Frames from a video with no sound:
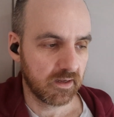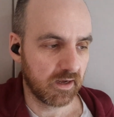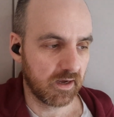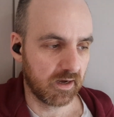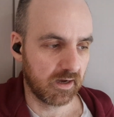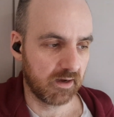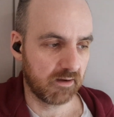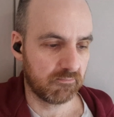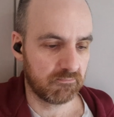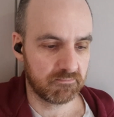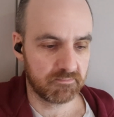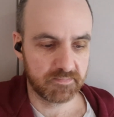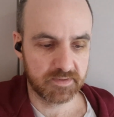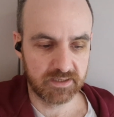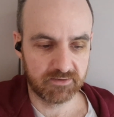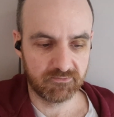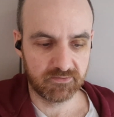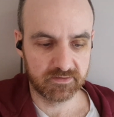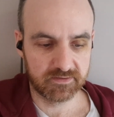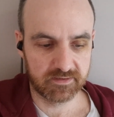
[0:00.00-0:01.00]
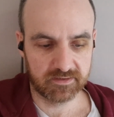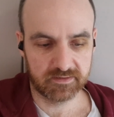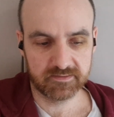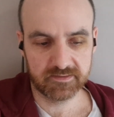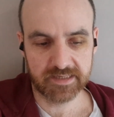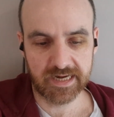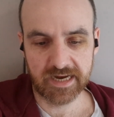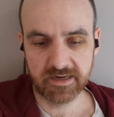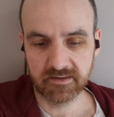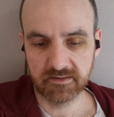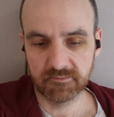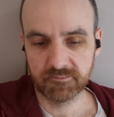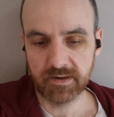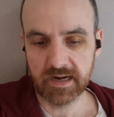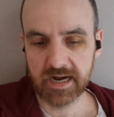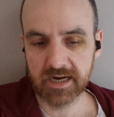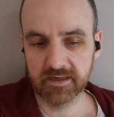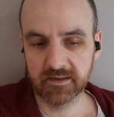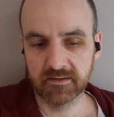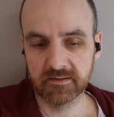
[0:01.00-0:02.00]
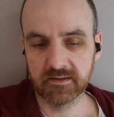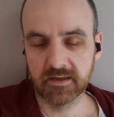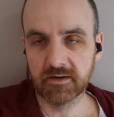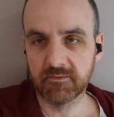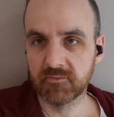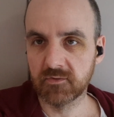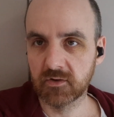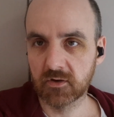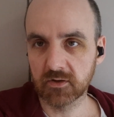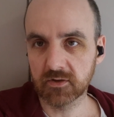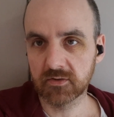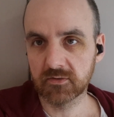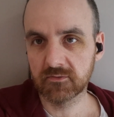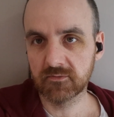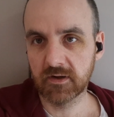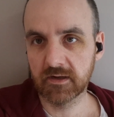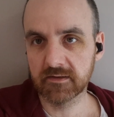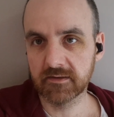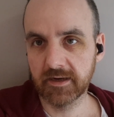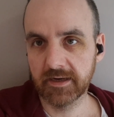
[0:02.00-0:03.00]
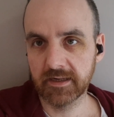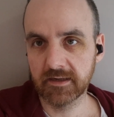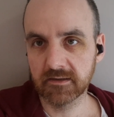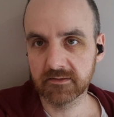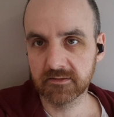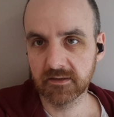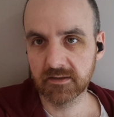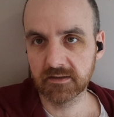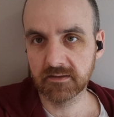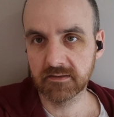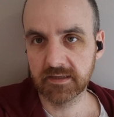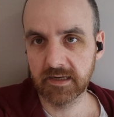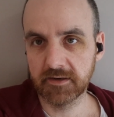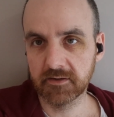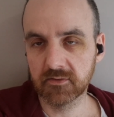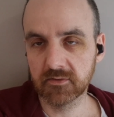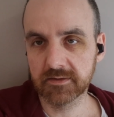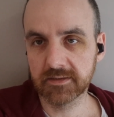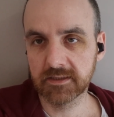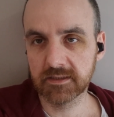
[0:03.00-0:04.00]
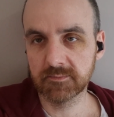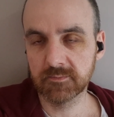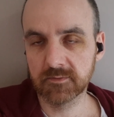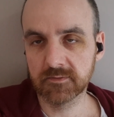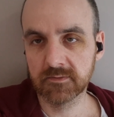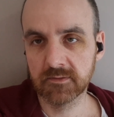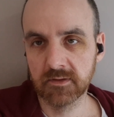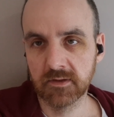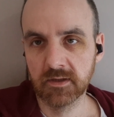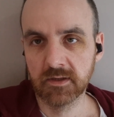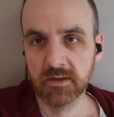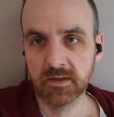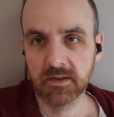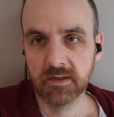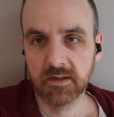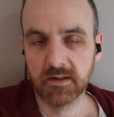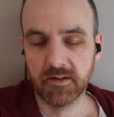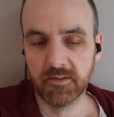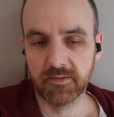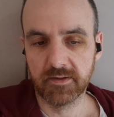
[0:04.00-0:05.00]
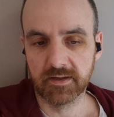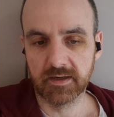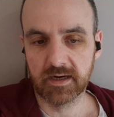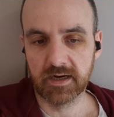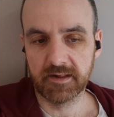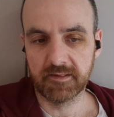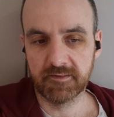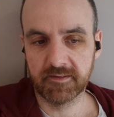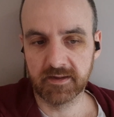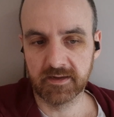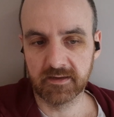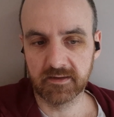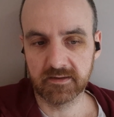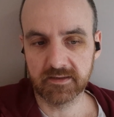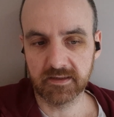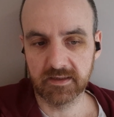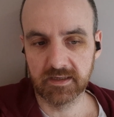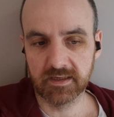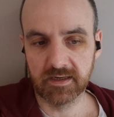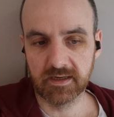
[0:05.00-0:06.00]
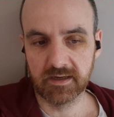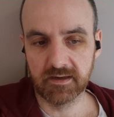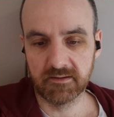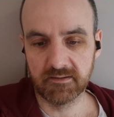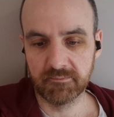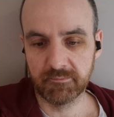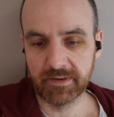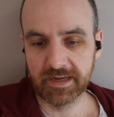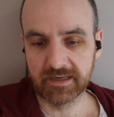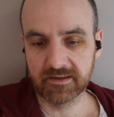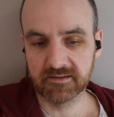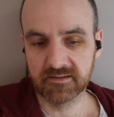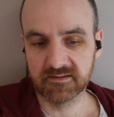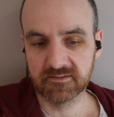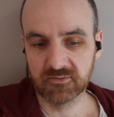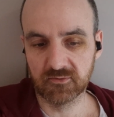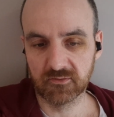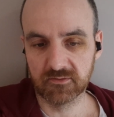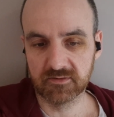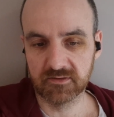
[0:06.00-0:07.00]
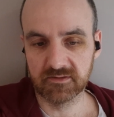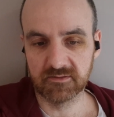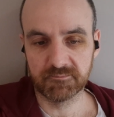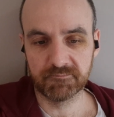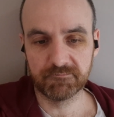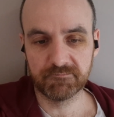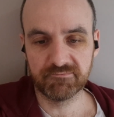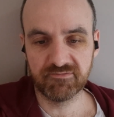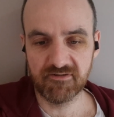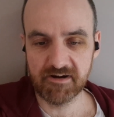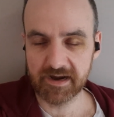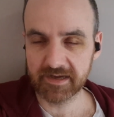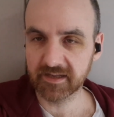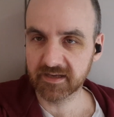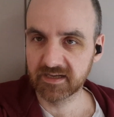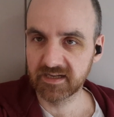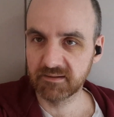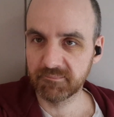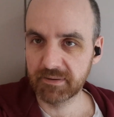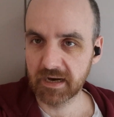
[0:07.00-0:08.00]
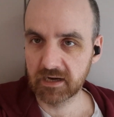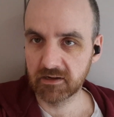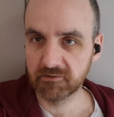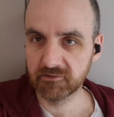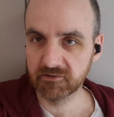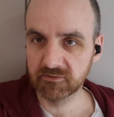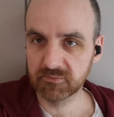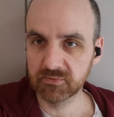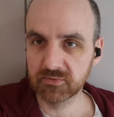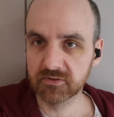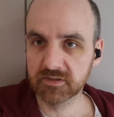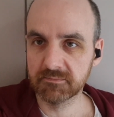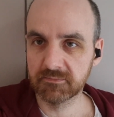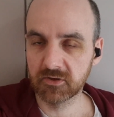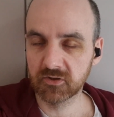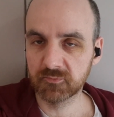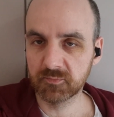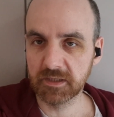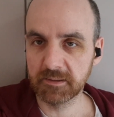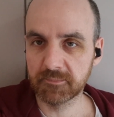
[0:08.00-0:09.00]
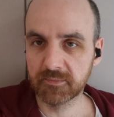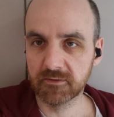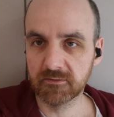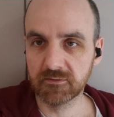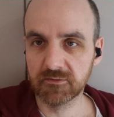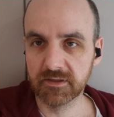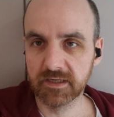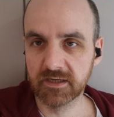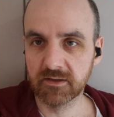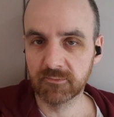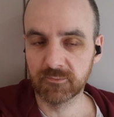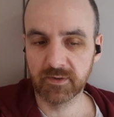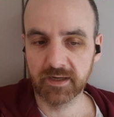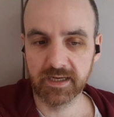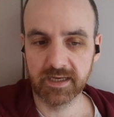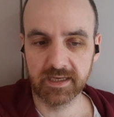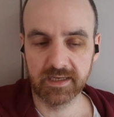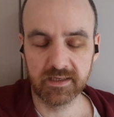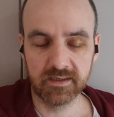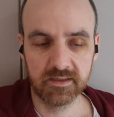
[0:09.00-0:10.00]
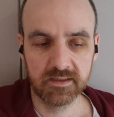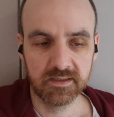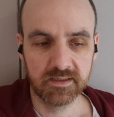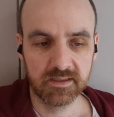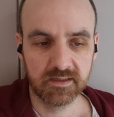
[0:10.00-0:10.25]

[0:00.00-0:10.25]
There is a standard pattern of not translating certain technical terms that I think makes the sources practically impenetrable to most people in a way